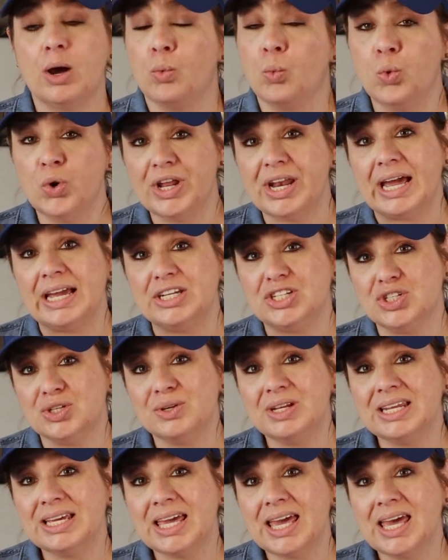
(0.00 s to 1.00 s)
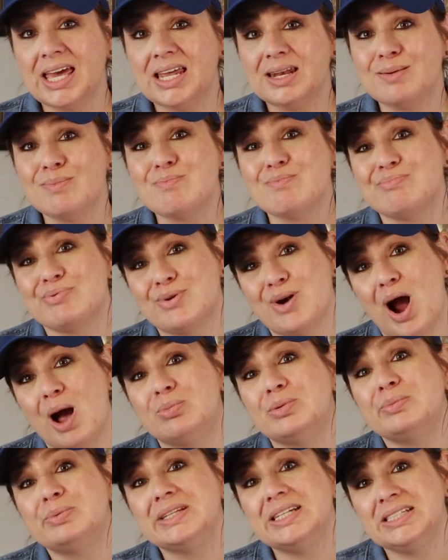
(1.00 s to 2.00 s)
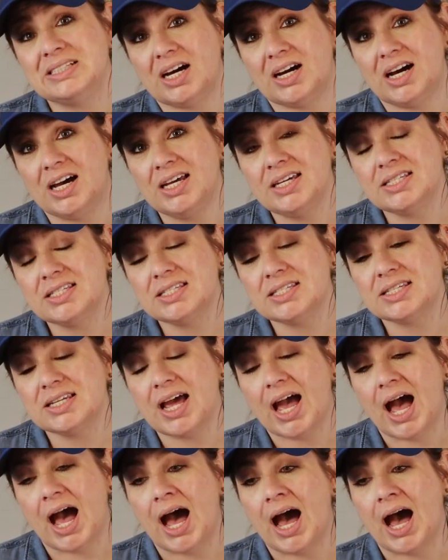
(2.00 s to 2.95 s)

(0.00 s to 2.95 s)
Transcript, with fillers: Would I do it again? Probably not.